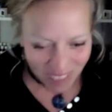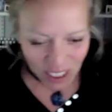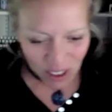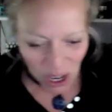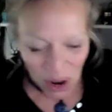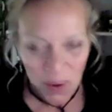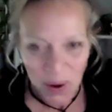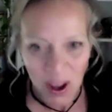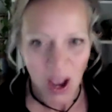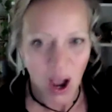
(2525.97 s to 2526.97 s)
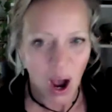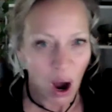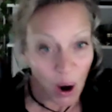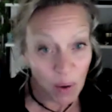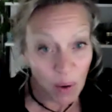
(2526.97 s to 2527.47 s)
So,
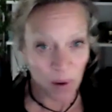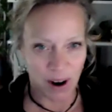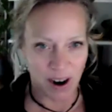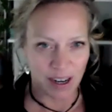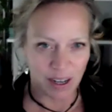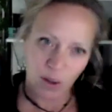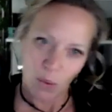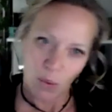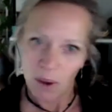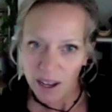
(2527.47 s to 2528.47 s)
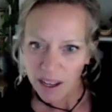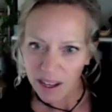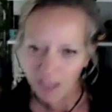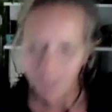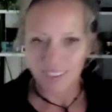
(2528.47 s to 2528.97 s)
homework.
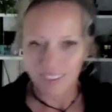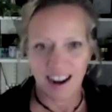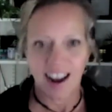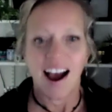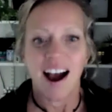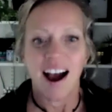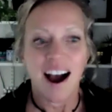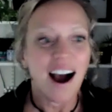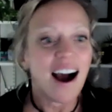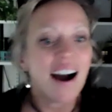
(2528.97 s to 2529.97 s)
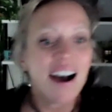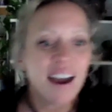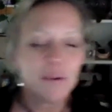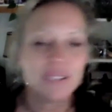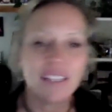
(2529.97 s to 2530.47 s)
What? I
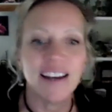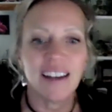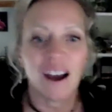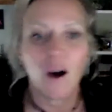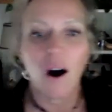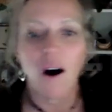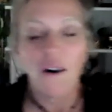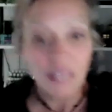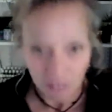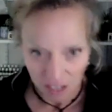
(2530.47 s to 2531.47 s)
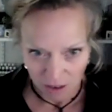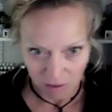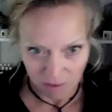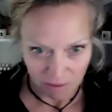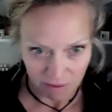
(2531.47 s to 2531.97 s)
would like all of
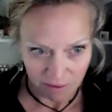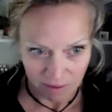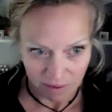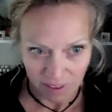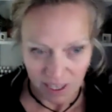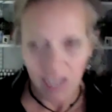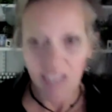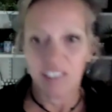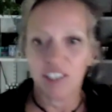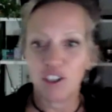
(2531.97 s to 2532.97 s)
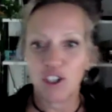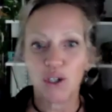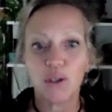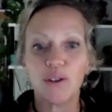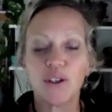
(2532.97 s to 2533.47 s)
you to
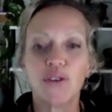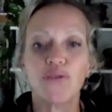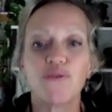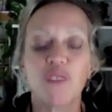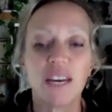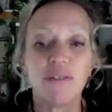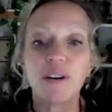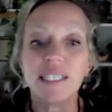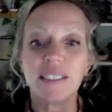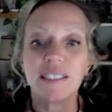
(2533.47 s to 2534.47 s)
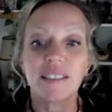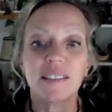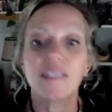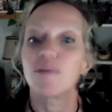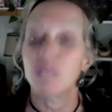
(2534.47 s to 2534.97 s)
choose your favorite
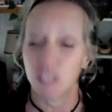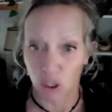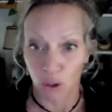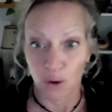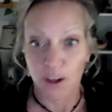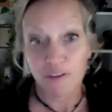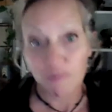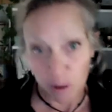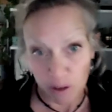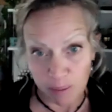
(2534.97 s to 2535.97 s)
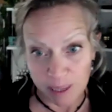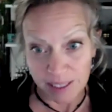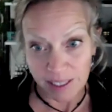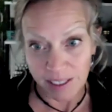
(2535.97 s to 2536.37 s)
restorative movement.